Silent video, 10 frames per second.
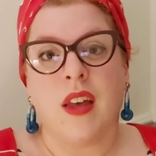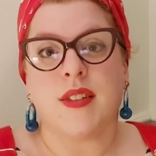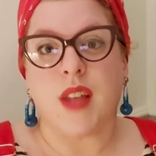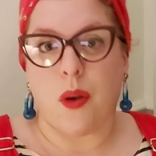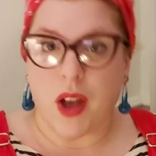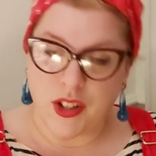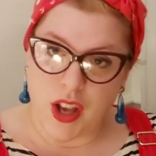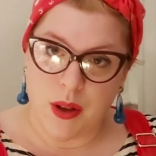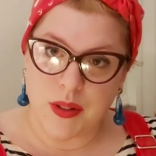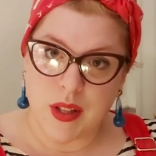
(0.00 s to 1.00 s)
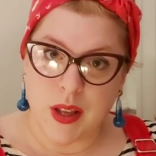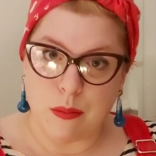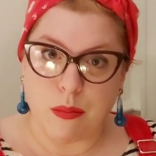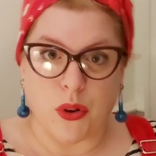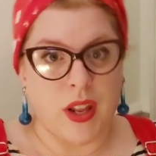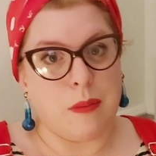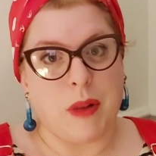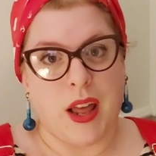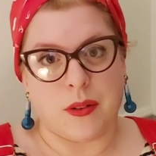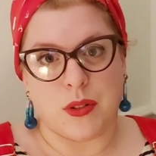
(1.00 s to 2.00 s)
So I chose the Bonnie
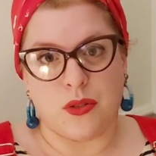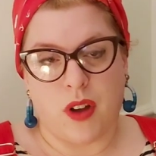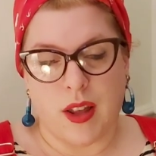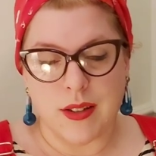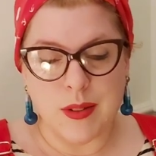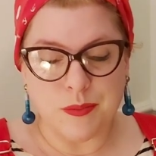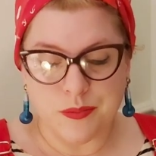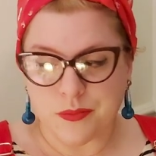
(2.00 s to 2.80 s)
blouse and dress,